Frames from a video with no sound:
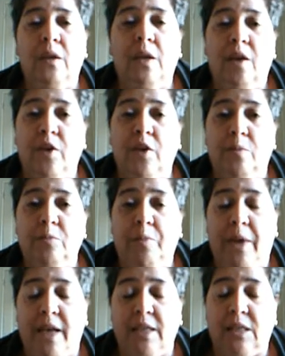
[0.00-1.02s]
have come to
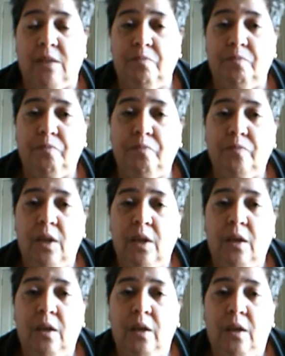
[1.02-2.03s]
pass.
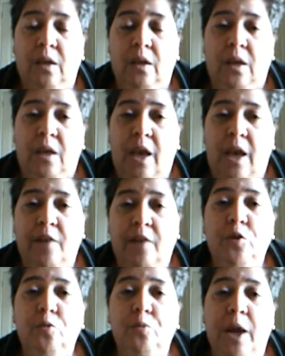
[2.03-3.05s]
After
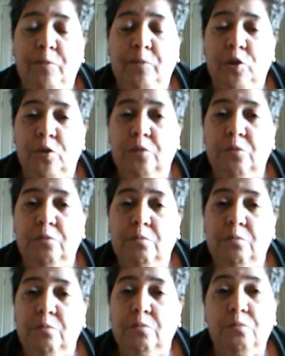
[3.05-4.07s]
the rapture,
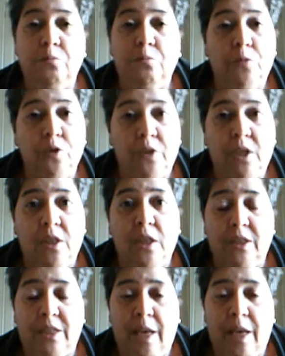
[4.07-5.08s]
you'll see
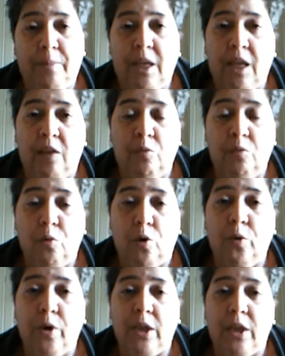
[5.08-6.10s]
things happening even more
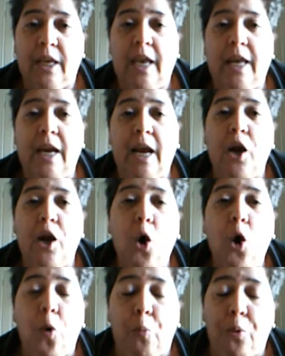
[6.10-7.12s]
quickly. And I
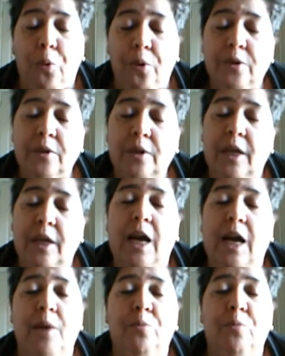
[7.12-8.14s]
hope and
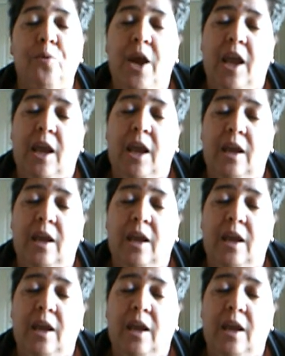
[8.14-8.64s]
I pray